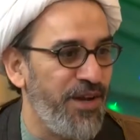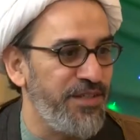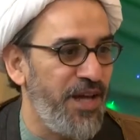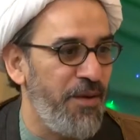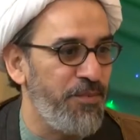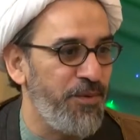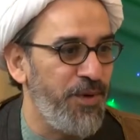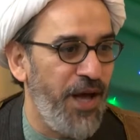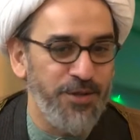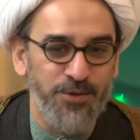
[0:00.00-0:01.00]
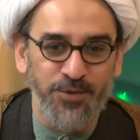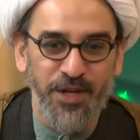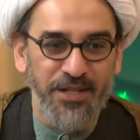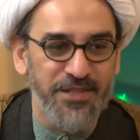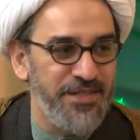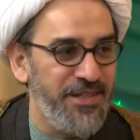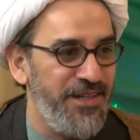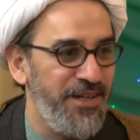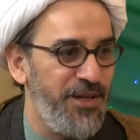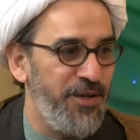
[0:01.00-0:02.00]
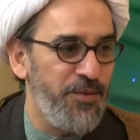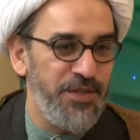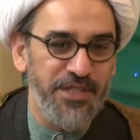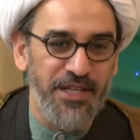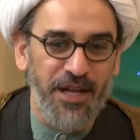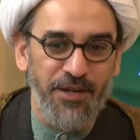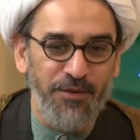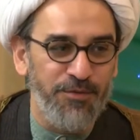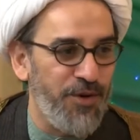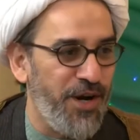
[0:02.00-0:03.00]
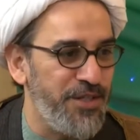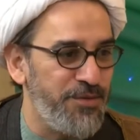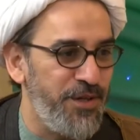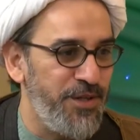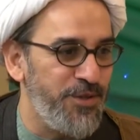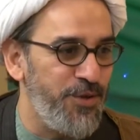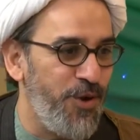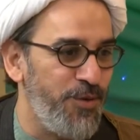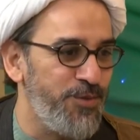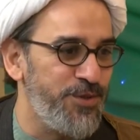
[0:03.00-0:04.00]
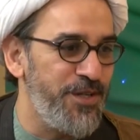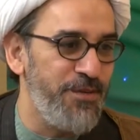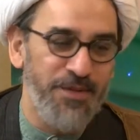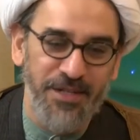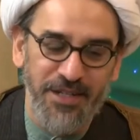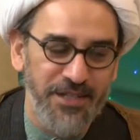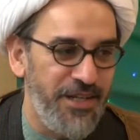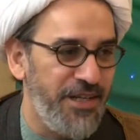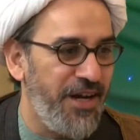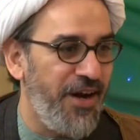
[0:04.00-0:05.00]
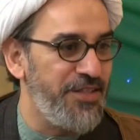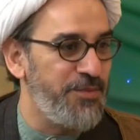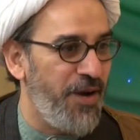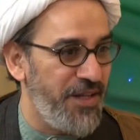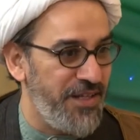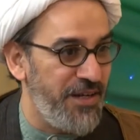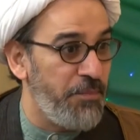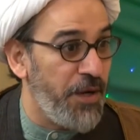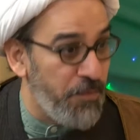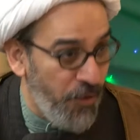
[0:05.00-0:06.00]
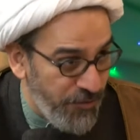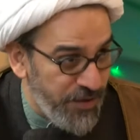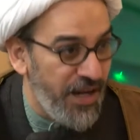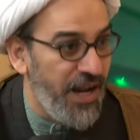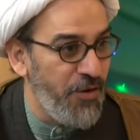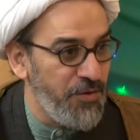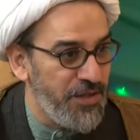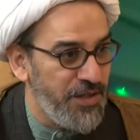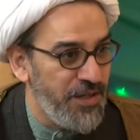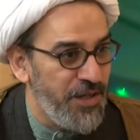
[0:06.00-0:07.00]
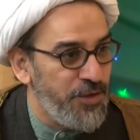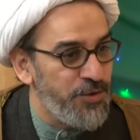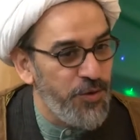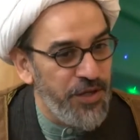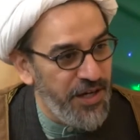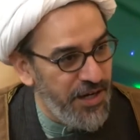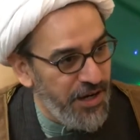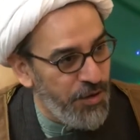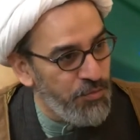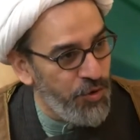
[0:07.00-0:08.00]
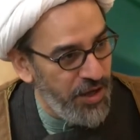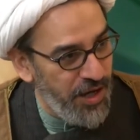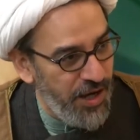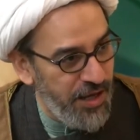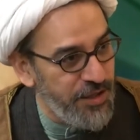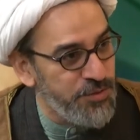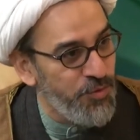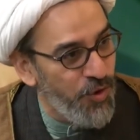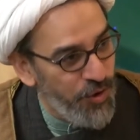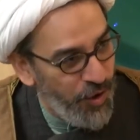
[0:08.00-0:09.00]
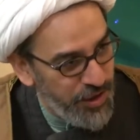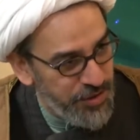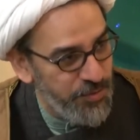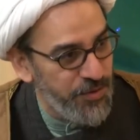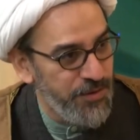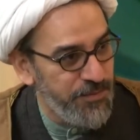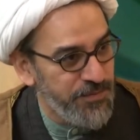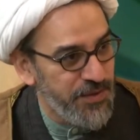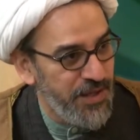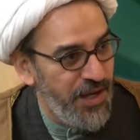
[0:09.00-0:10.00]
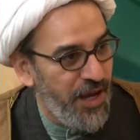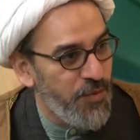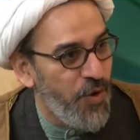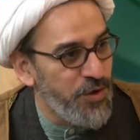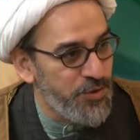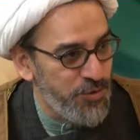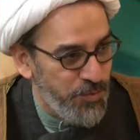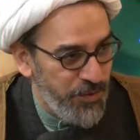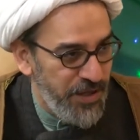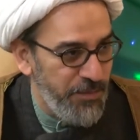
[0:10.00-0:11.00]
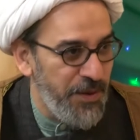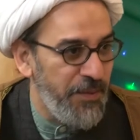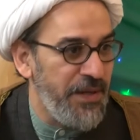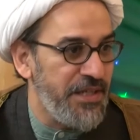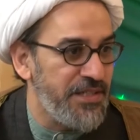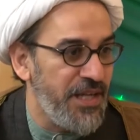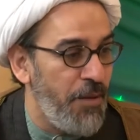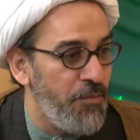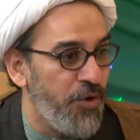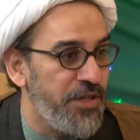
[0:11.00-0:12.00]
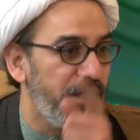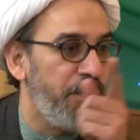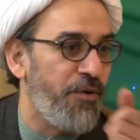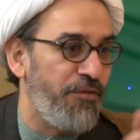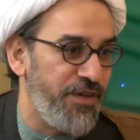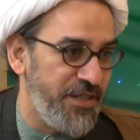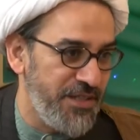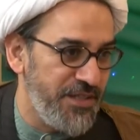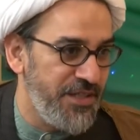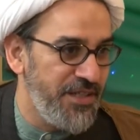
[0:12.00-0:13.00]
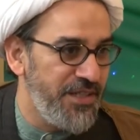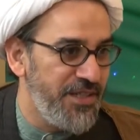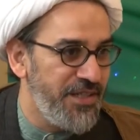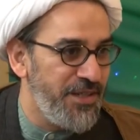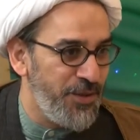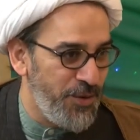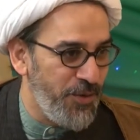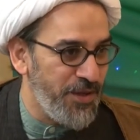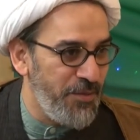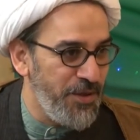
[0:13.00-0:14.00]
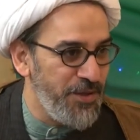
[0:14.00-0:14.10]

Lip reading: example, as soon as, you know, we say that if your husband is a non-Muslim, the nikah is batil. But Prophet allowed? So here a mullah is more knowledgeable and wants to implement Islam more than the Prophet. You know what I mean?